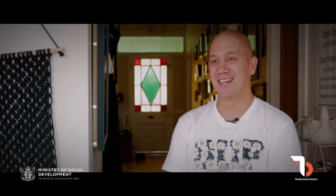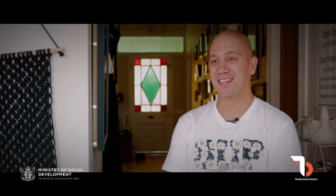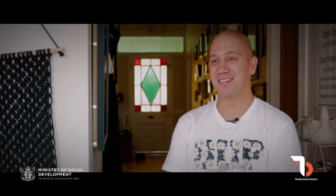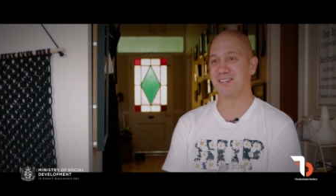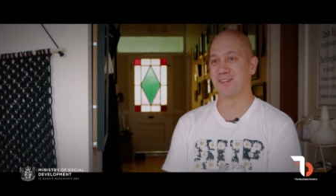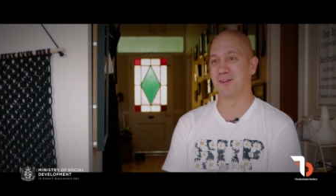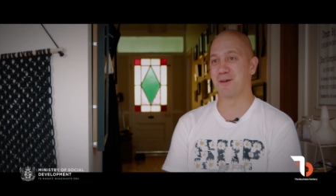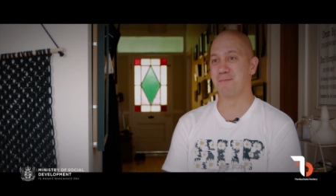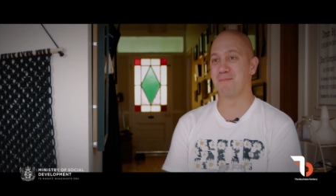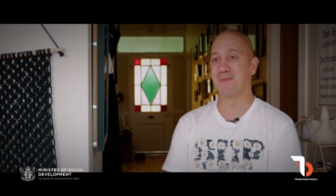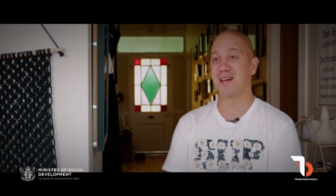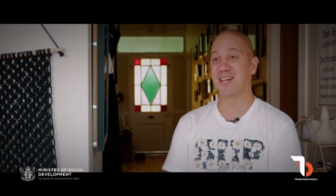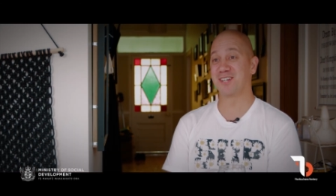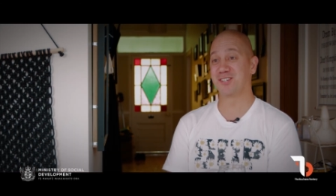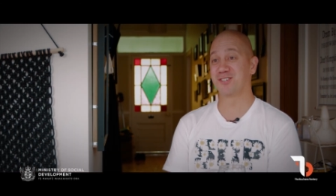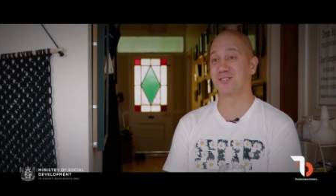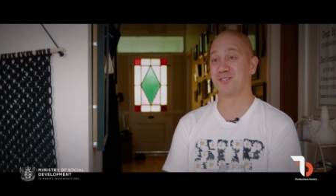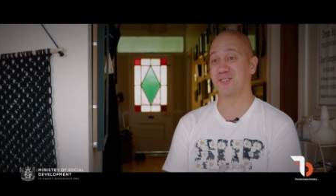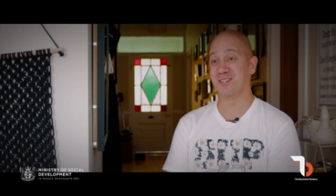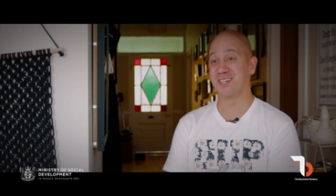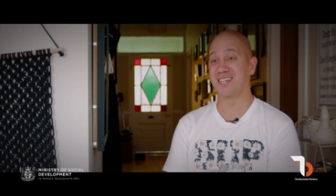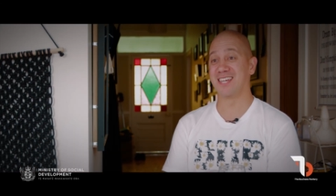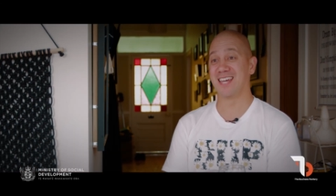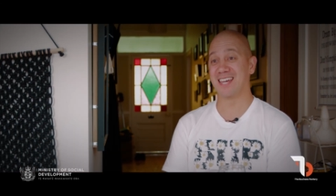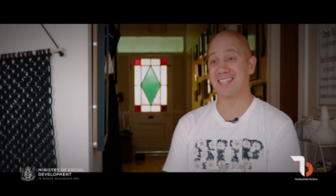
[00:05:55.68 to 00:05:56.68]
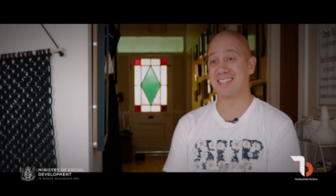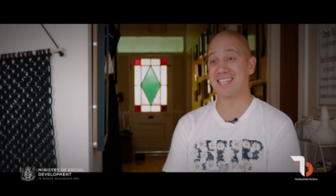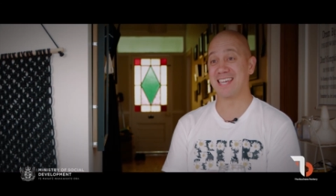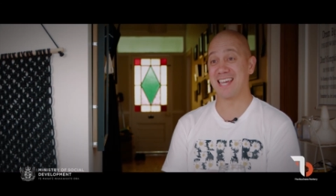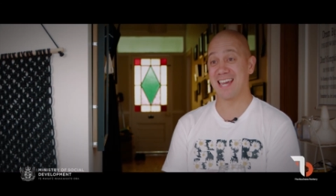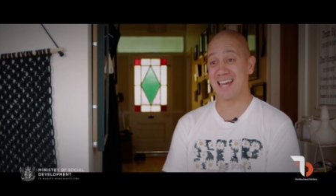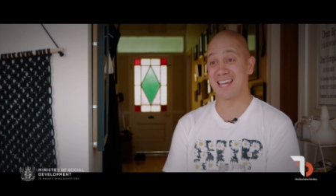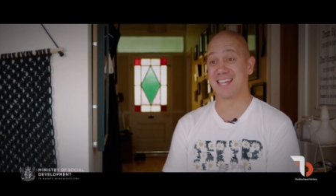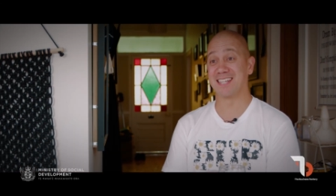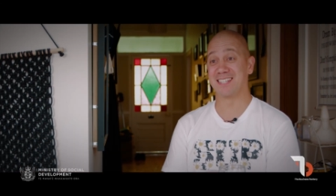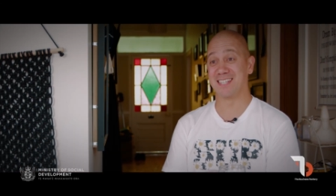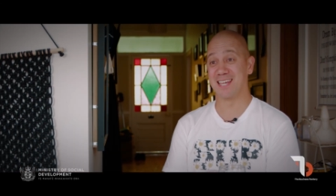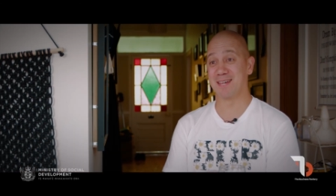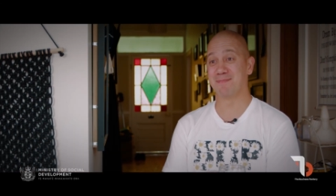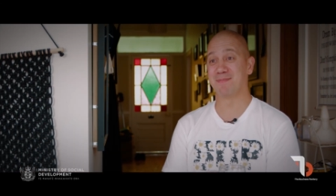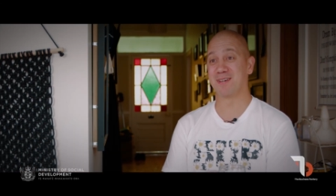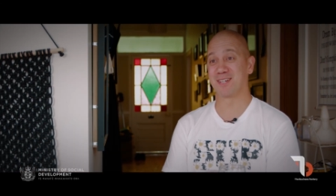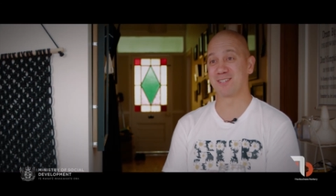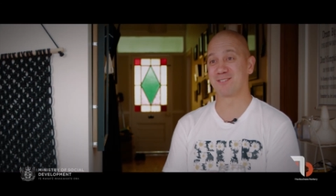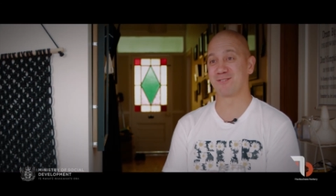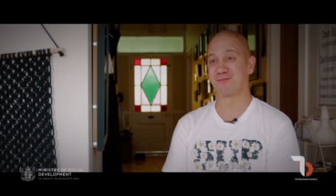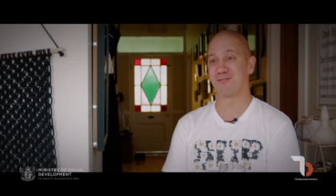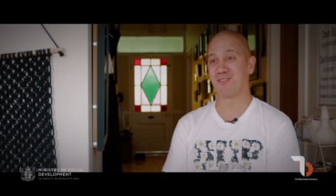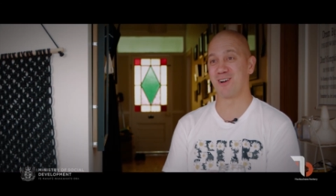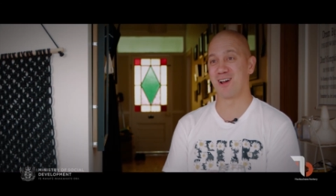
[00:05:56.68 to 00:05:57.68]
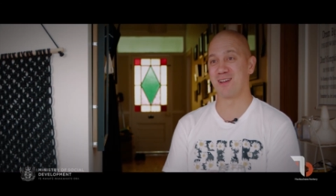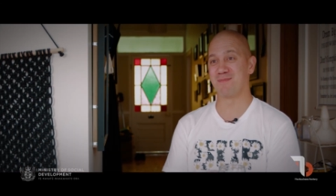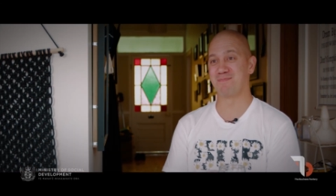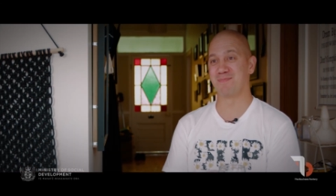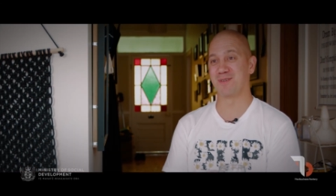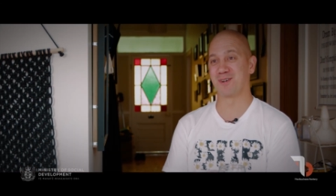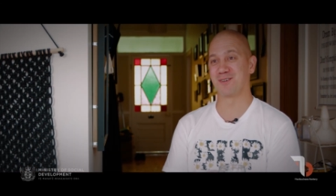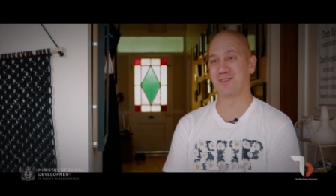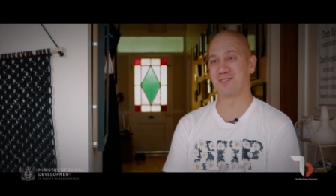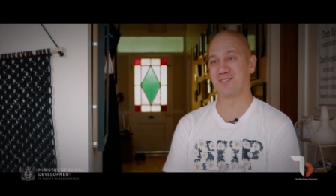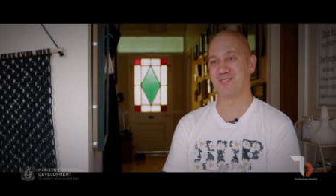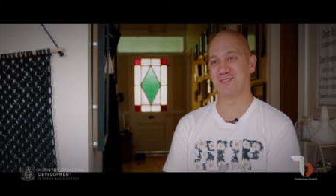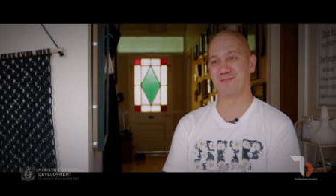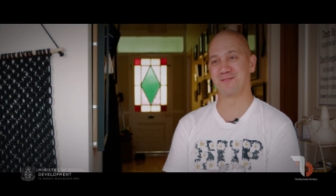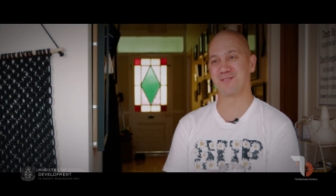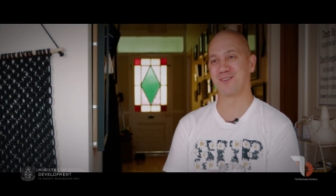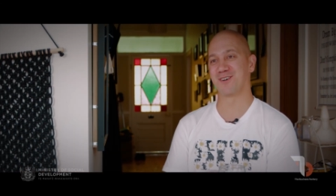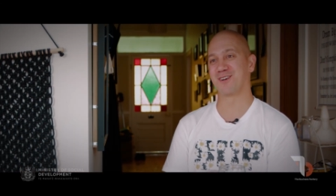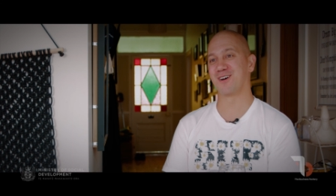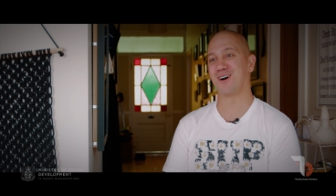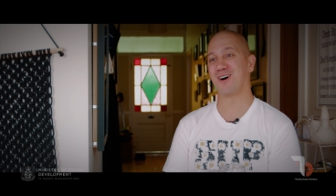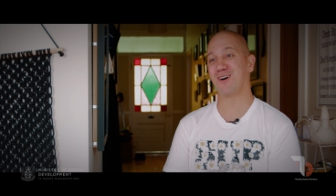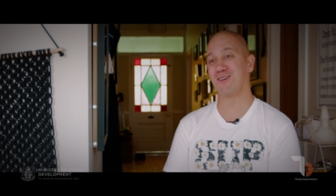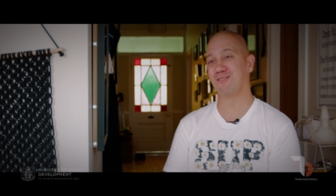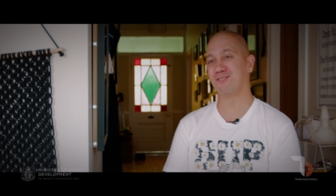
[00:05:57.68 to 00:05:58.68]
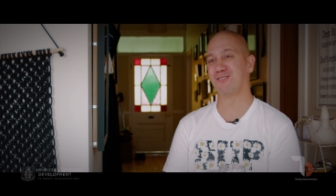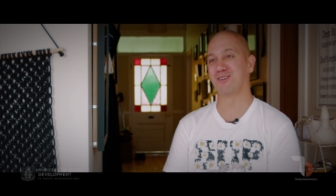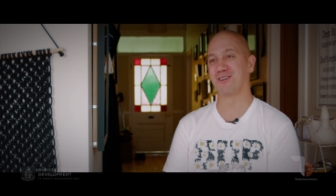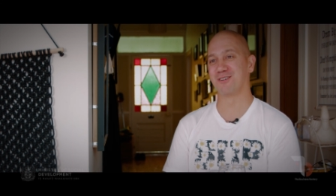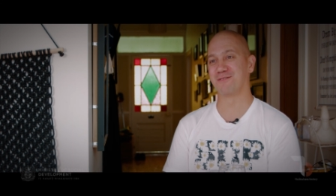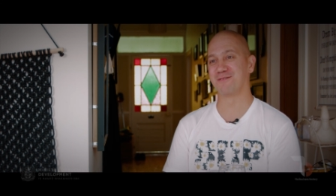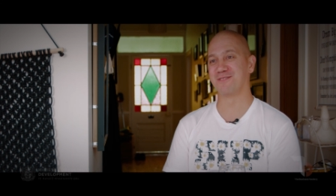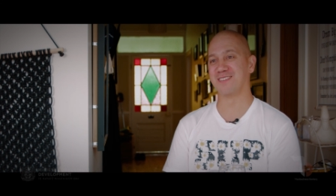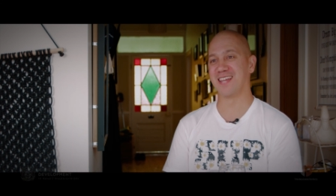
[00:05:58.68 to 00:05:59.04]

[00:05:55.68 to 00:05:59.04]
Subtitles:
you know, make sure you get the academics right, because you've got a whole lot of